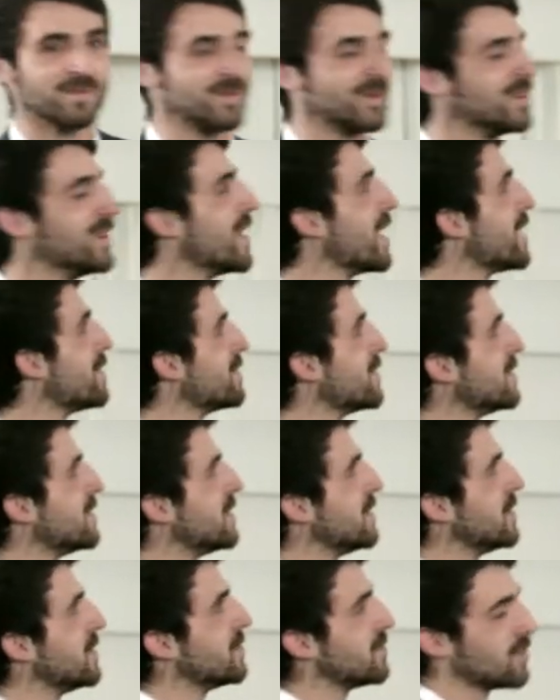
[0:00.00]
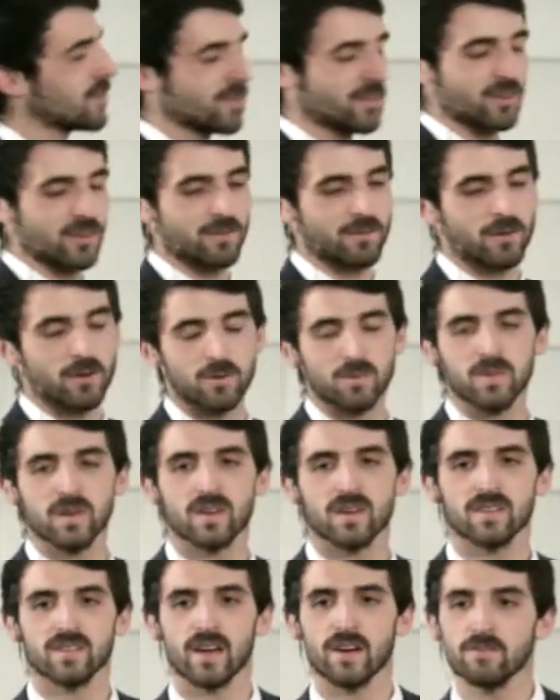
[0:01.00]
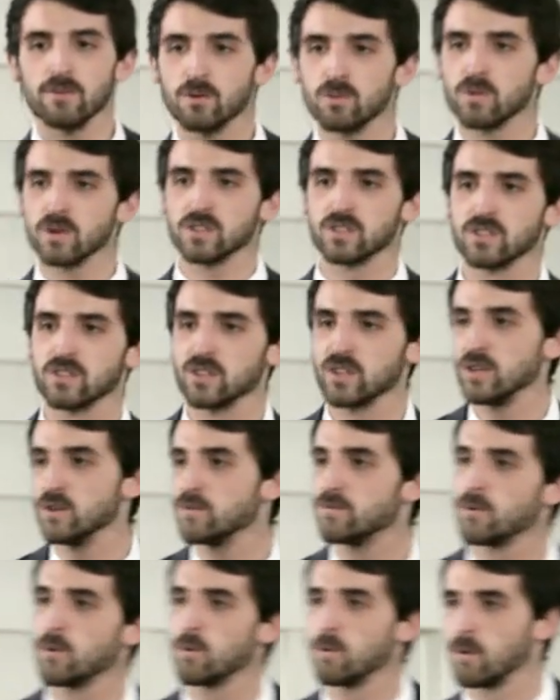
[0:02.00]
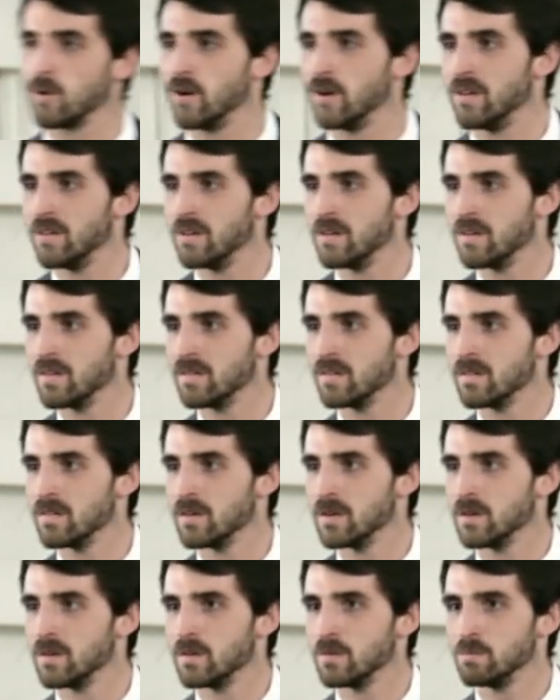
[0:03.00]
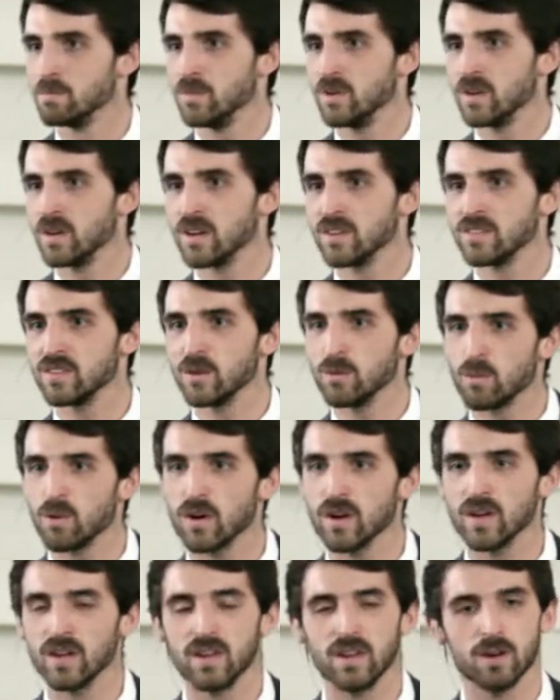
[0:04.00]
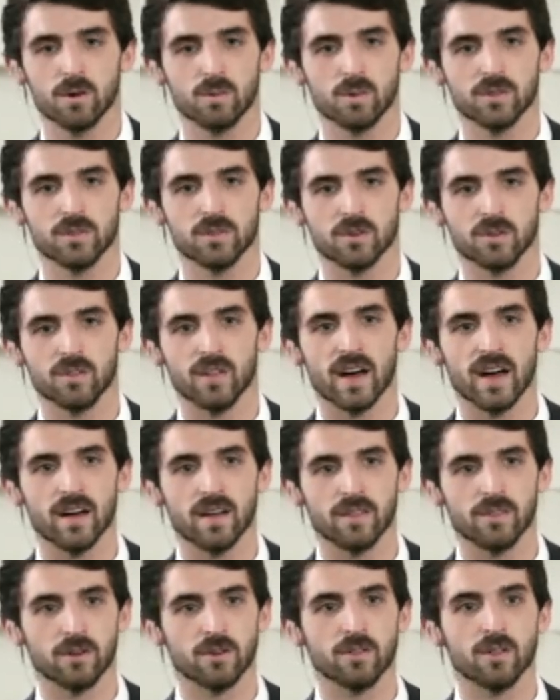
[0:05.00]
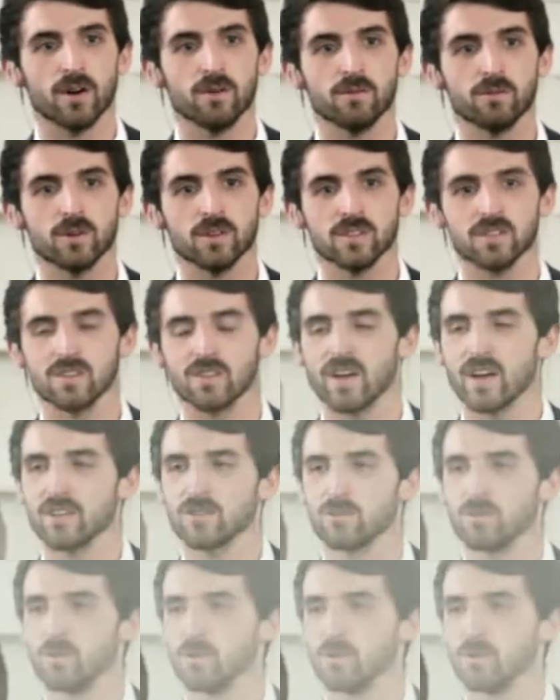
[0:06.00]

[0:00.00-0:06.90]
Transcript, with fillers: But not even the teenagers are on their phone because everyone's leaned forward because they want to hear what their, la- their loved one's last